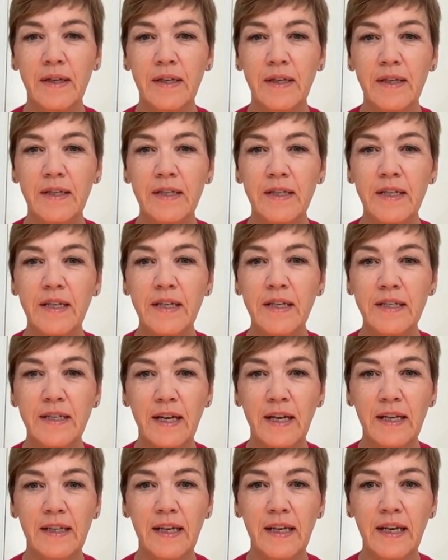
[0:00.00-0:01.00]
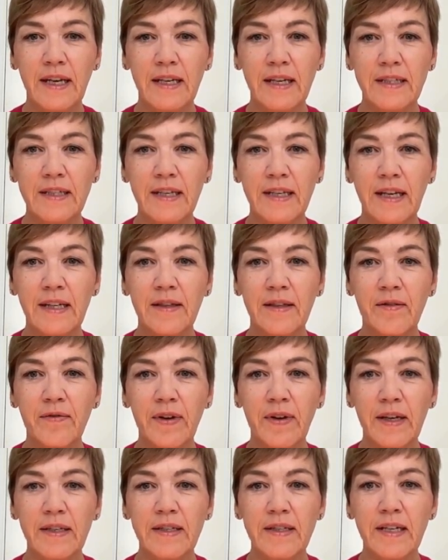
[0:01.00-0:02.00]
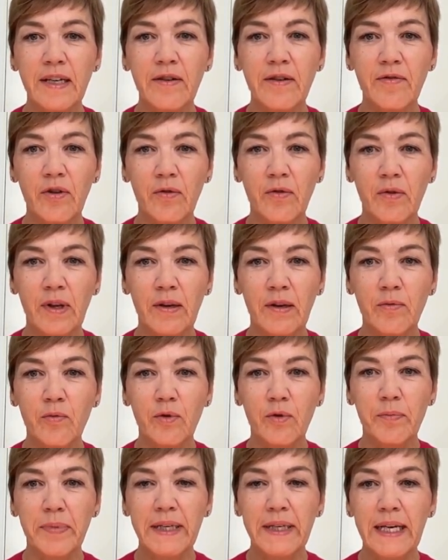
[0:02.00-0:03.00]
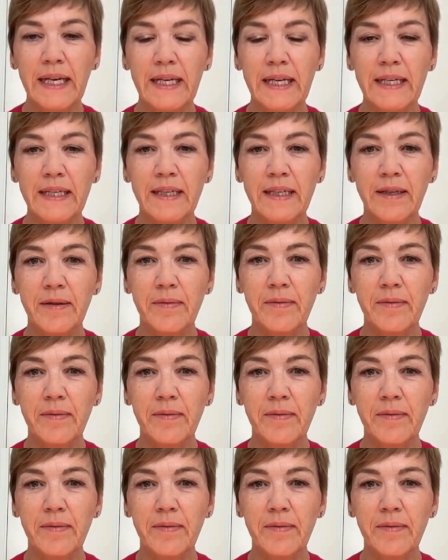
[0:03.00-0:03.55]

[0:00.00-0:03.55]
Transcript: She said they had said the vaccine rollout would be late.